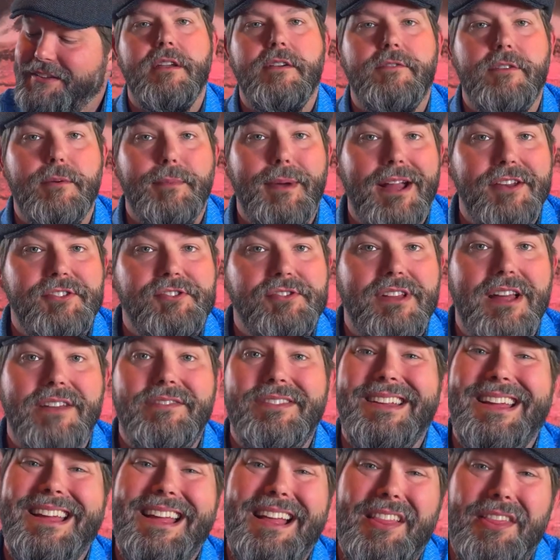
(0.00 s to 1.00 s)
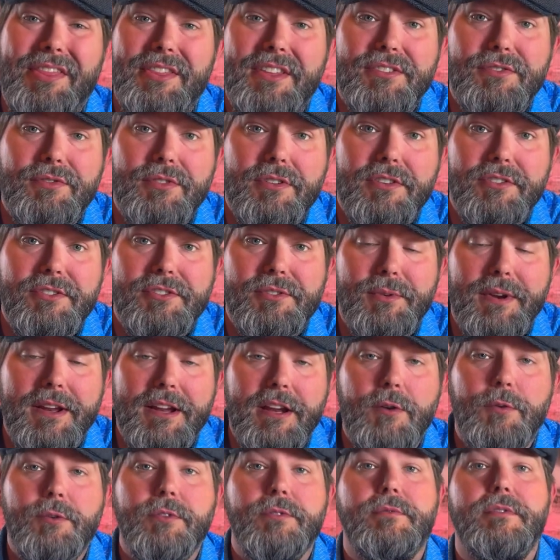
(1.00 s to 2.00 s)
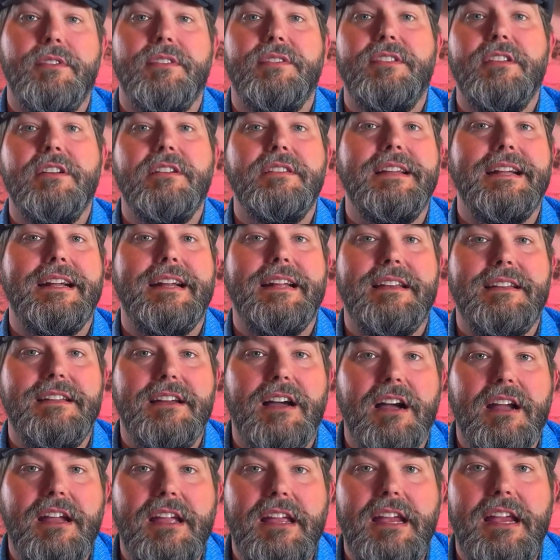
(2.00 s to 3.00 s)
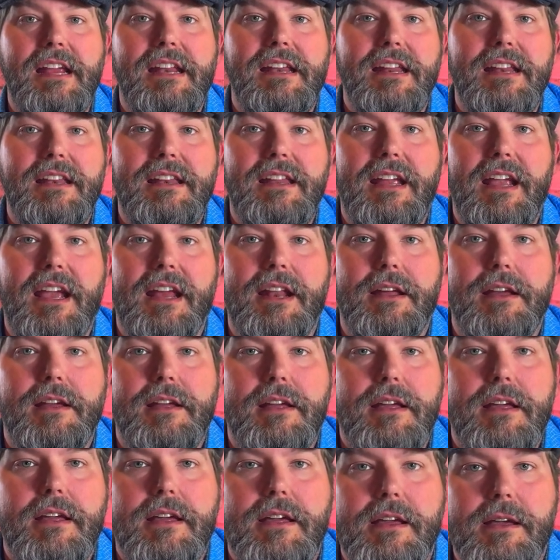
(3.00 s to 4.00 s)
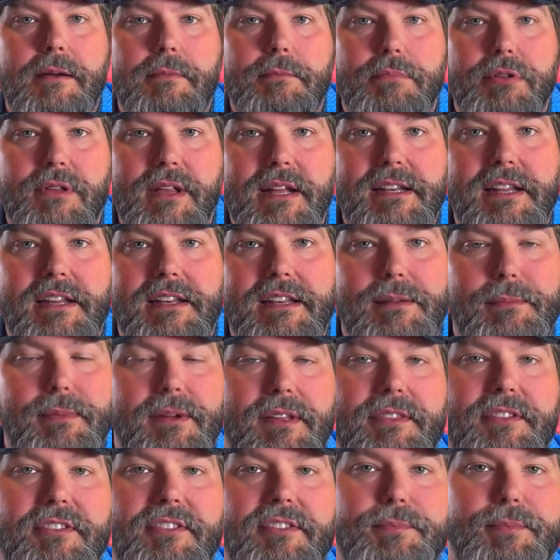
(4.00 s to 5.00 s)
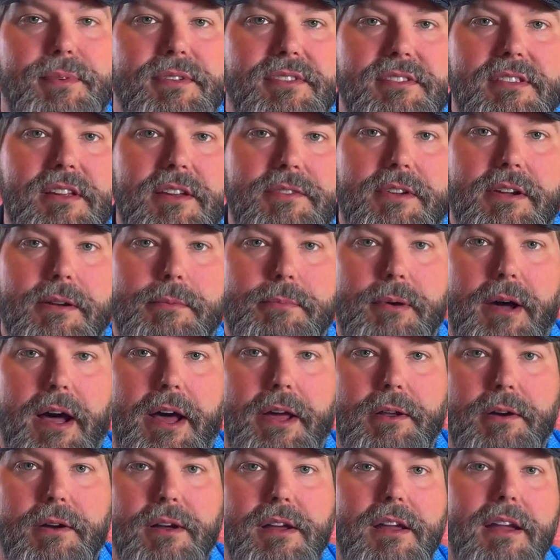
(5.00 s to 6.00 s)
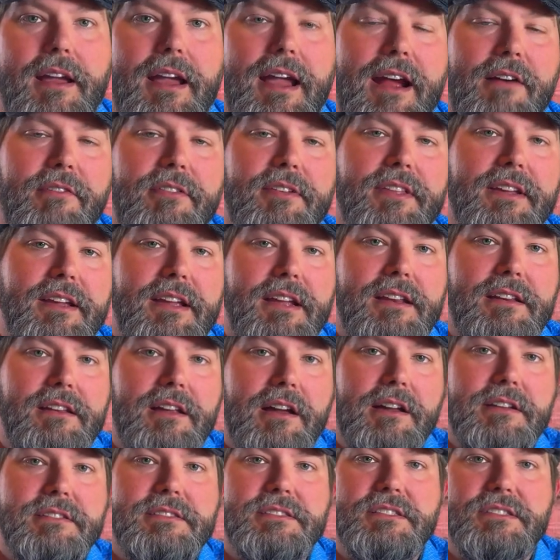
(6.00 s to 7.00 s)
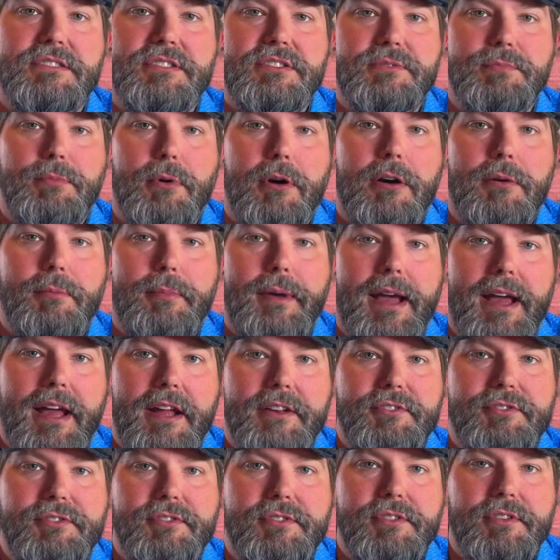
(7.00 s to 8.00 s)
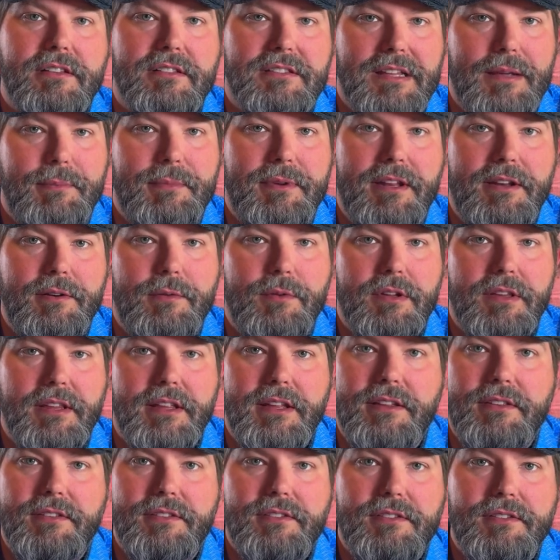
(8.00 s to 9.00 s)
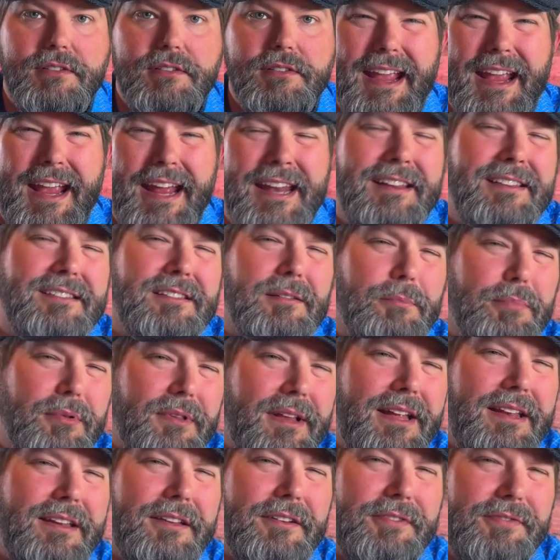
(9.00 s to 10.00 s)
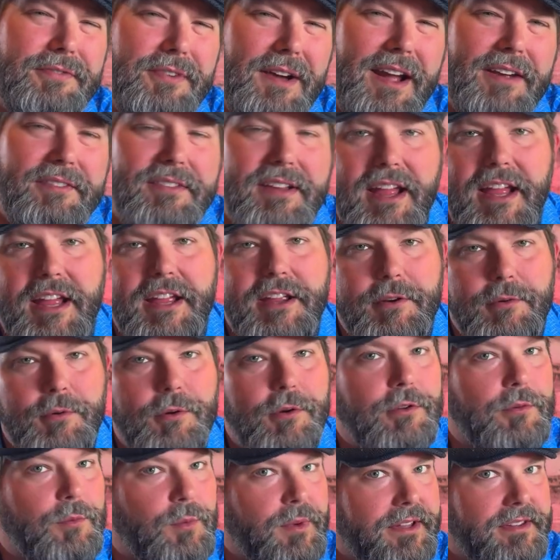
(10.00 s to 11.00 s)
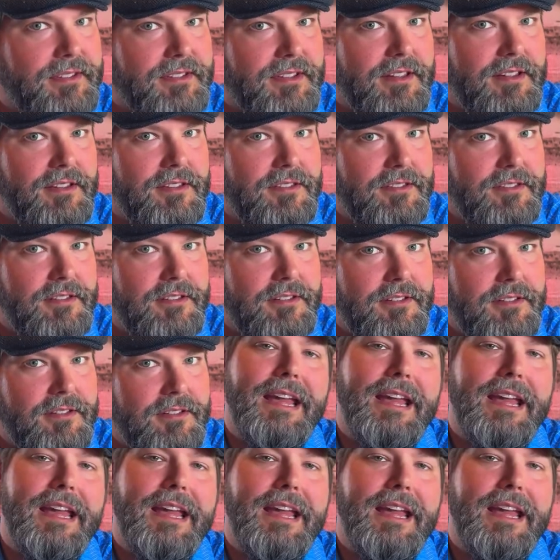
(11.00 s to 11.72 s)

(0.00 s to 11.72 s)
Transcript: For batch 11, this version right here was distilled in Kentucky and Indiana and blended to be this specific bottle. Everything he does is small batch, limited release, and it's a blend of 5 to 8 year old whiskeys.